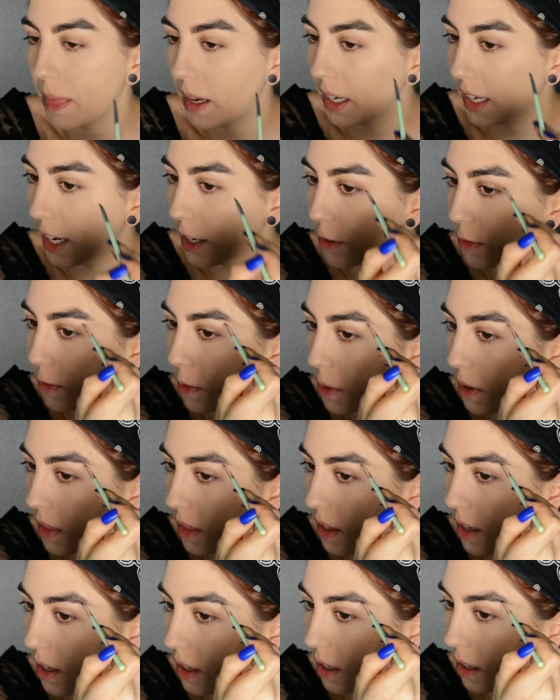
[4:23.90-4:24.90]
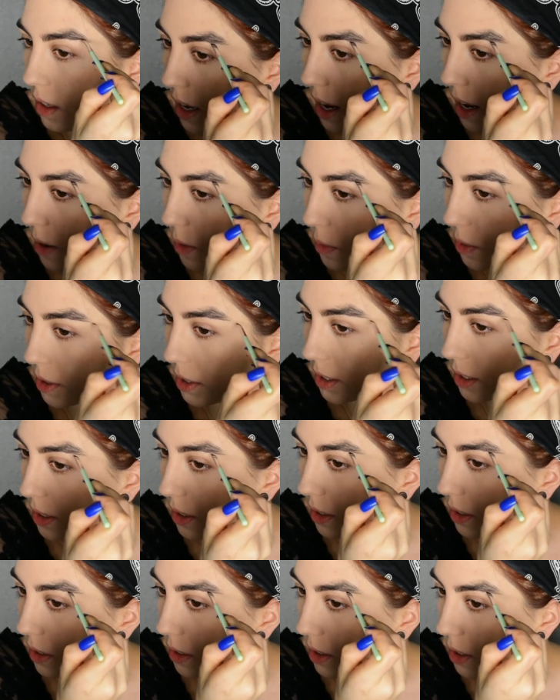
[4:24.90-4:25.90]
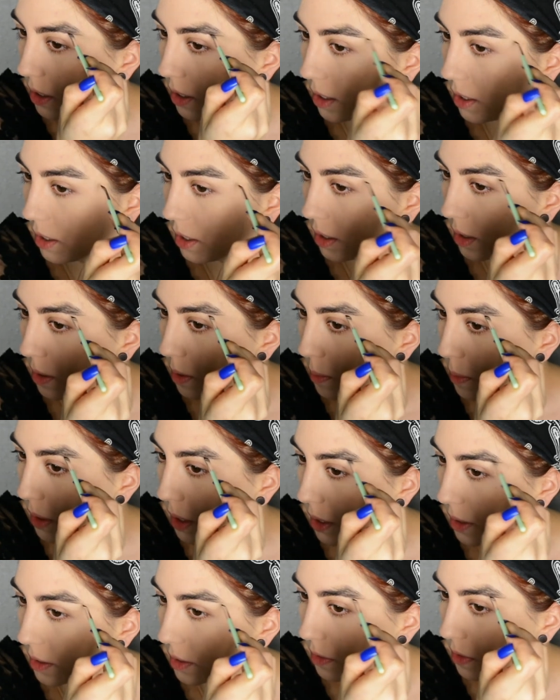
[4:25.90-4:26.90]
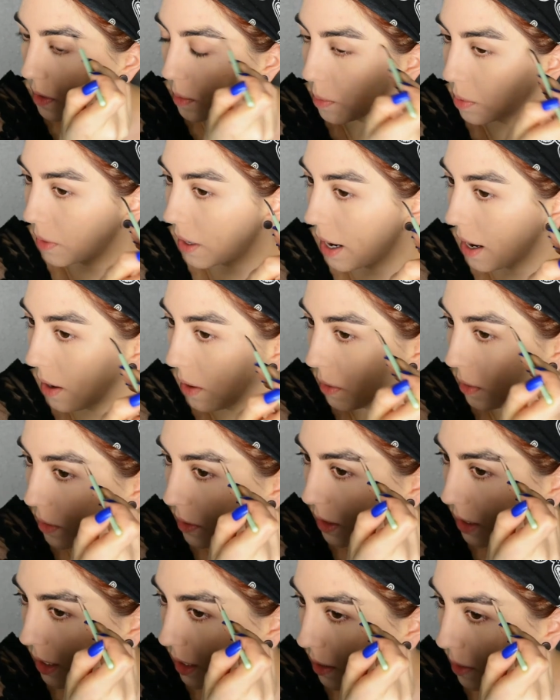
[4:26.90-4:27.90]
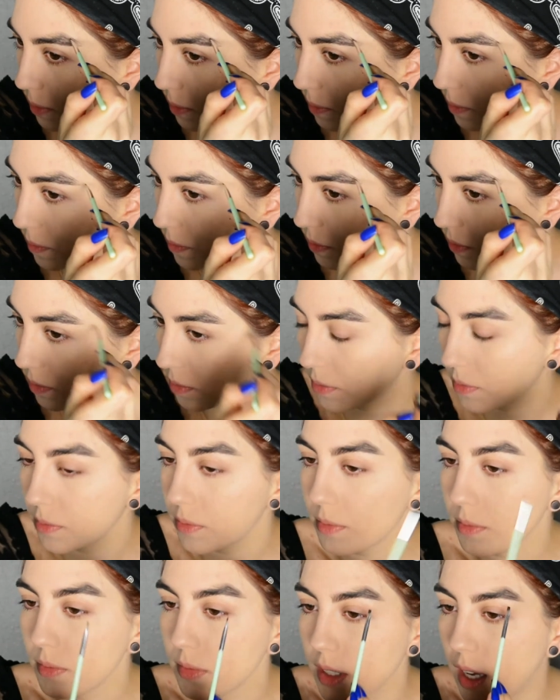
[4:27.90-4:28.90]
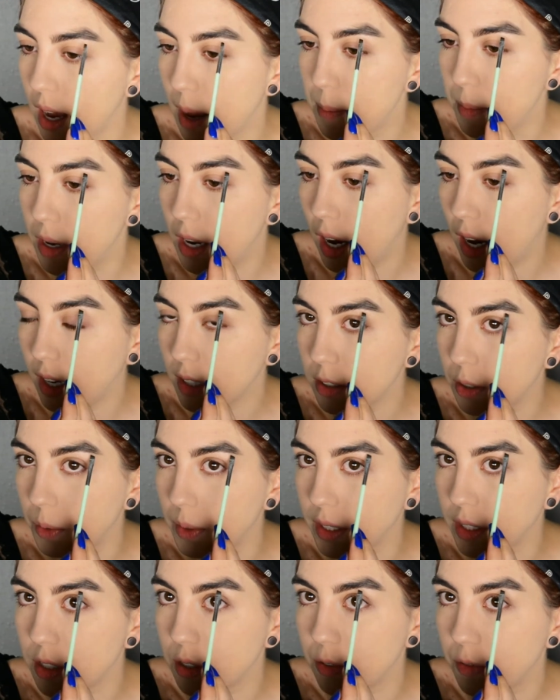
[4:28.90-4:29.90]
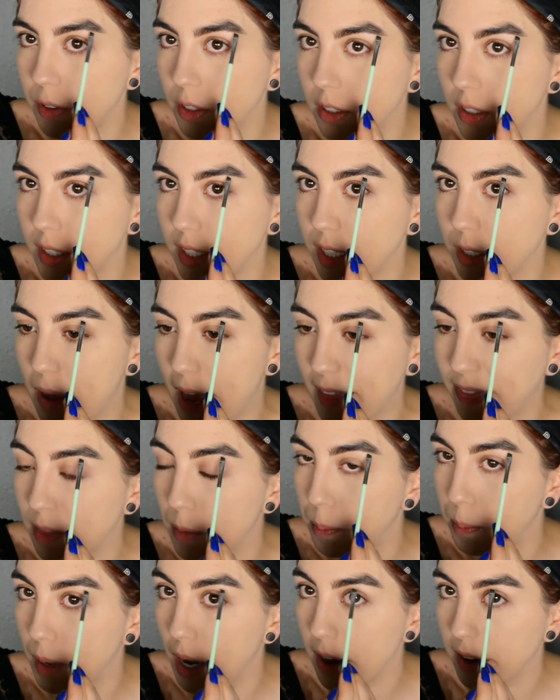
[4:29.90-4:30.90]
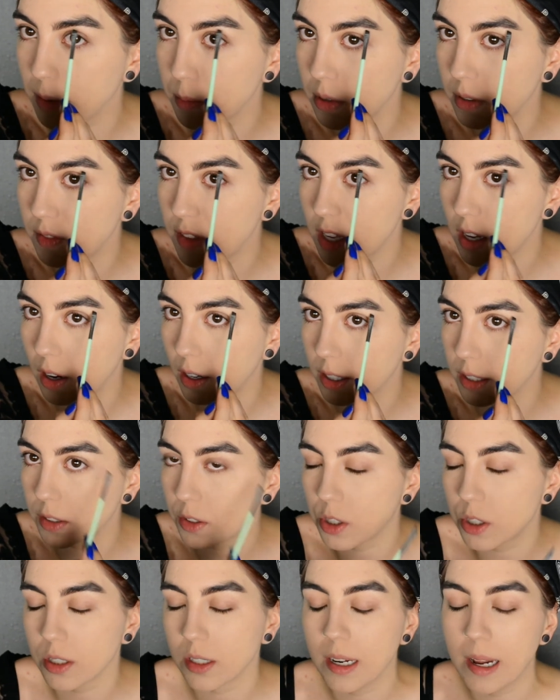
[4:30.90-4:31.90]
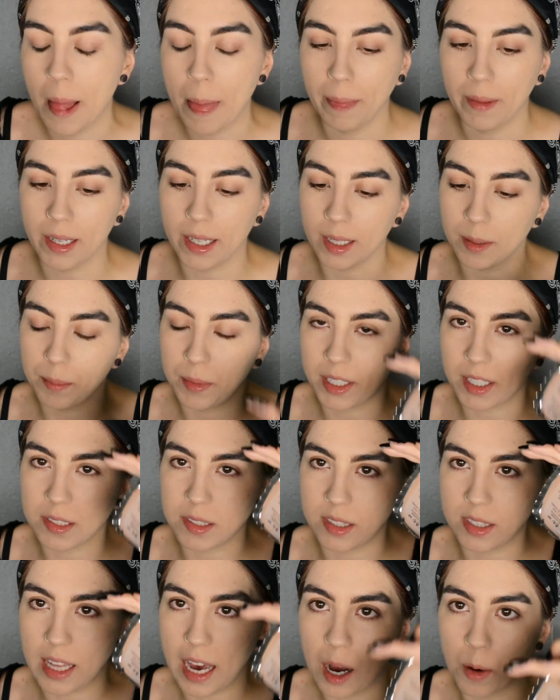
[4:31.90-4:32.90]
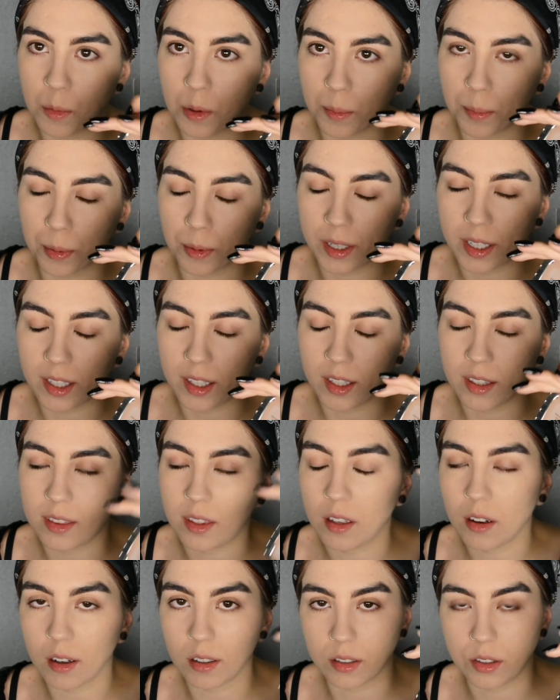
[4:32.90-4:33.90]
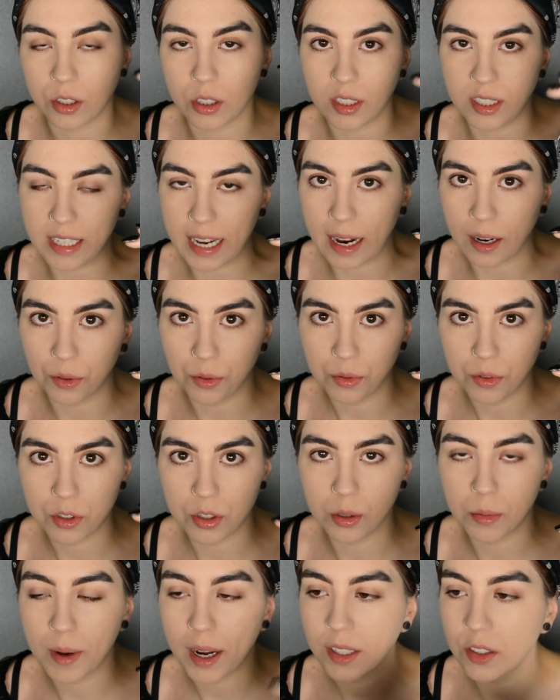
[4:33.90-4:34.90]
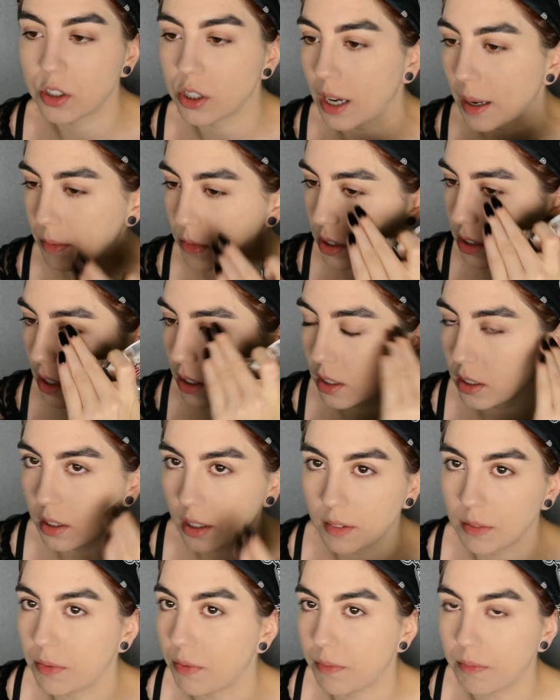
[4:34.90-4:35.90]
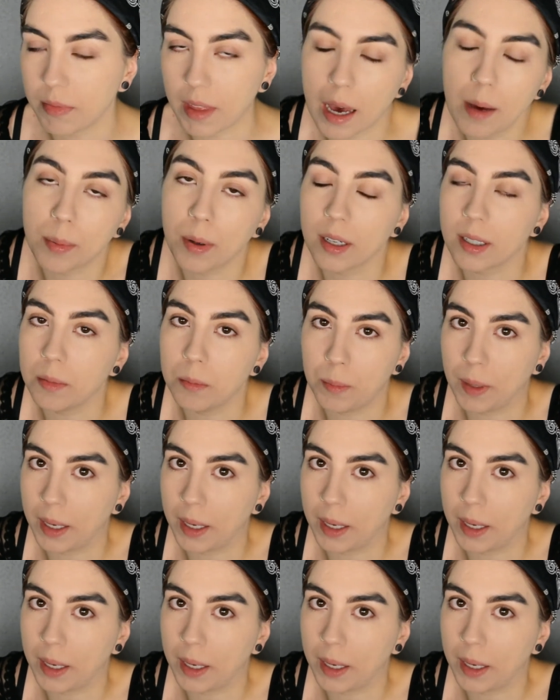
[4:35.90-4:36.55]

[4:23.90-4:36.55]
Again, for the outer part of the brow, I'm not going to fill it in at the bottom of the arch because that will bring the arch down too much. I'm just going to leave that part